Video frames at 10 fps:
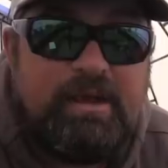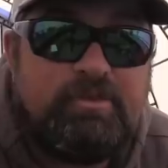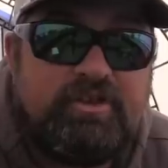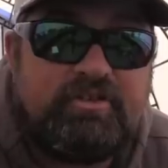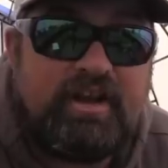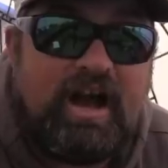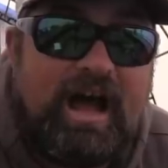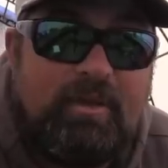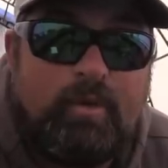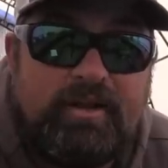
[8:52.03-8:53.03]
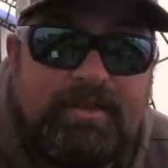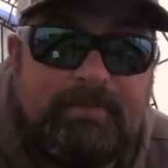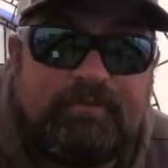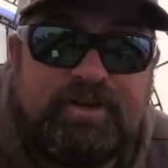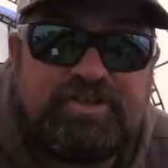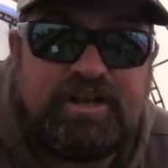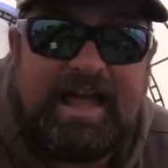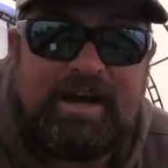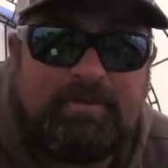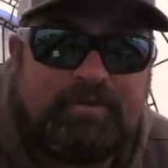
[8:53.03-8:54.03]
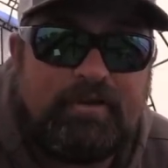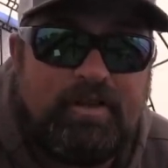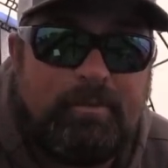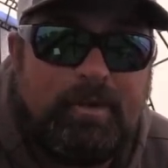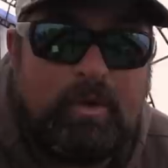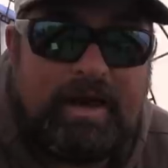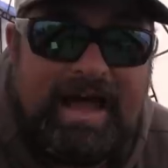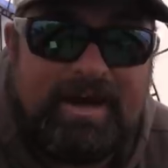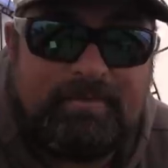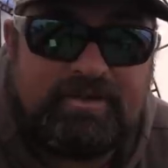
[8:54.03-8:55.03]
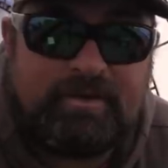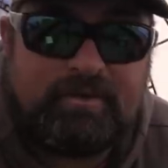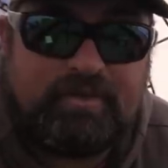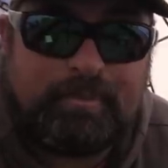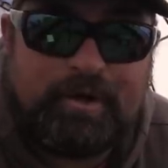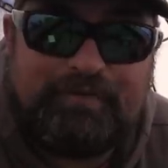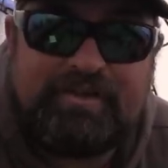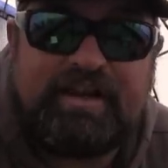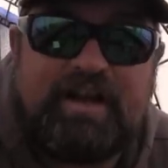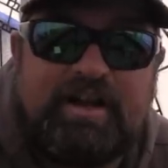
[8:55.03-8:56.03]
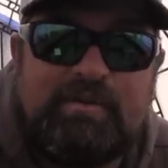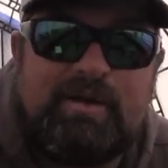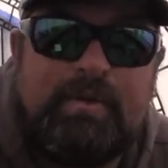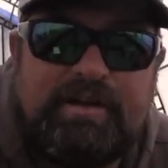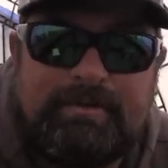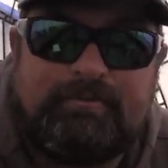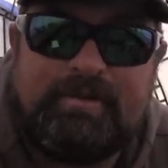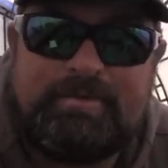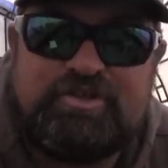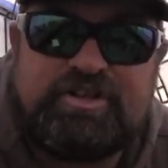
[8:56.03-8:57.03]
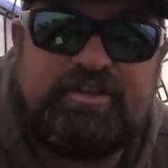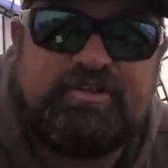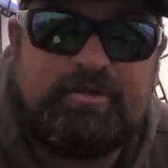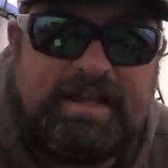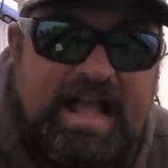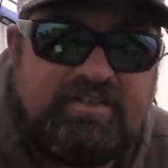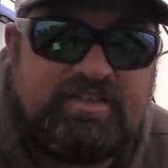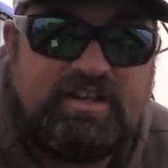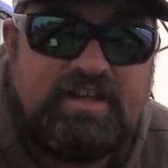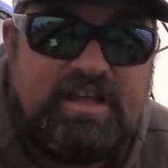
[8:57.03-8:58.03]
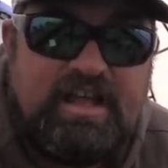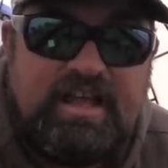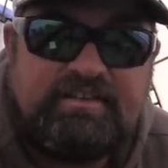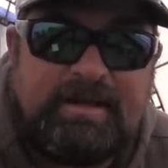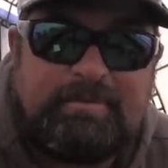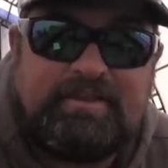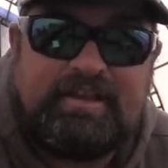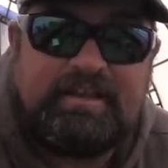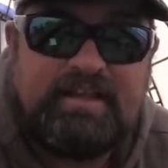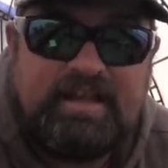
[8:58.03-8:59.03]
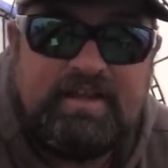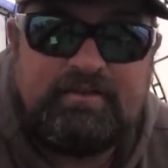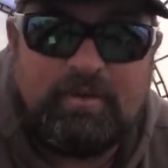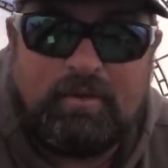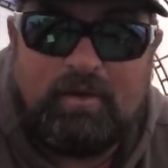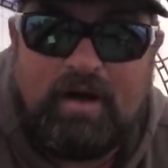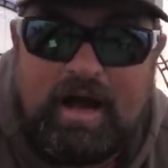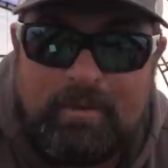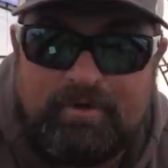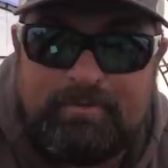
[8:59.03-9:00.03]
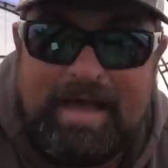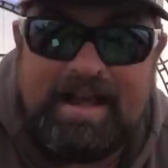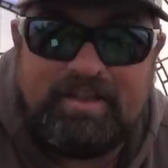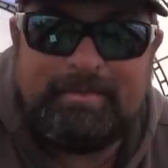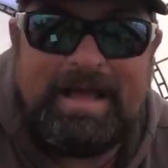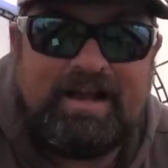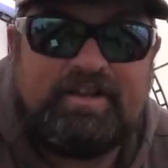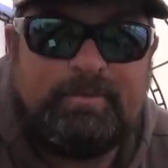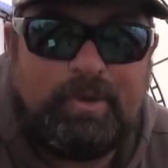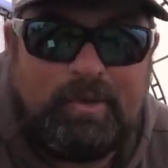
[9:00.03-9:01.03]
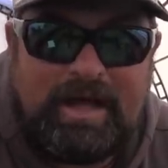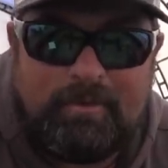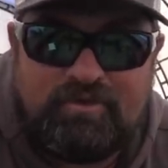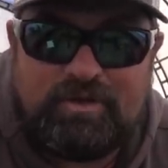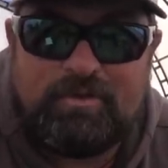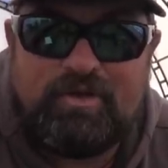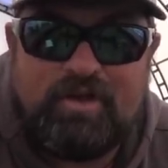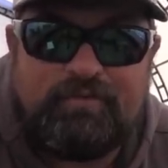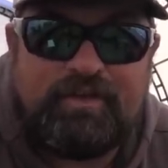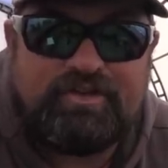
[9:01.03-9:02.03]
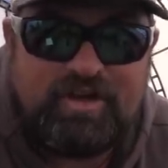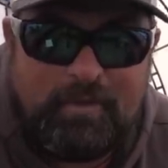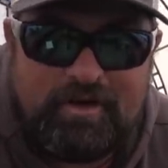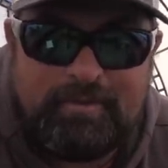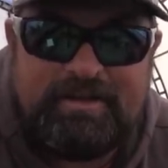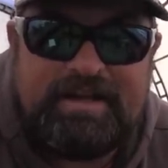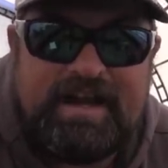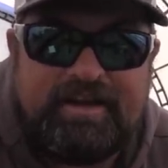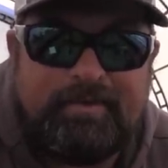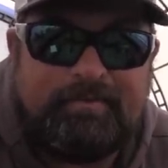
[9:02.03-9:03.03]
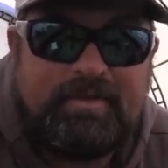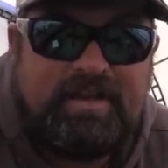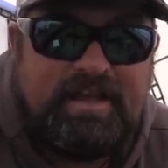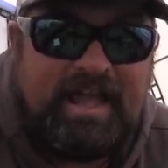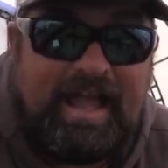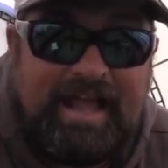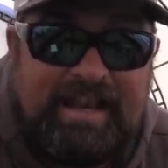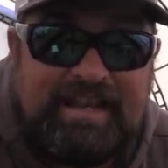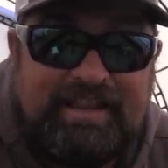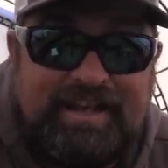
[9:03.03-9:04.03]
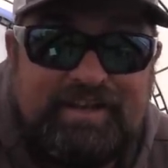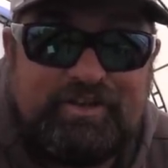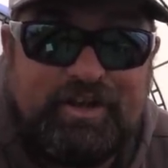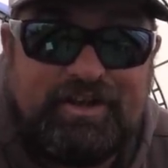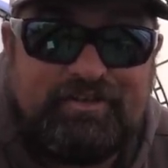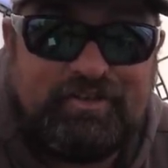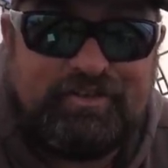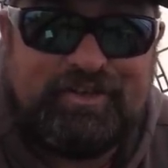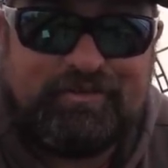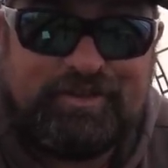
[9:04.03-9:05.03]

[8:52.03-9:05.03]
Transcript: It was just that I wanted them fishing. I had them in the front of the boat. I had them at the, the perfect area where I wanted them flipping jigs to casting type of thing. So I was manning the back of the boat. I was dealing with all the fish. I wanted to be netting them. And they did good. As you see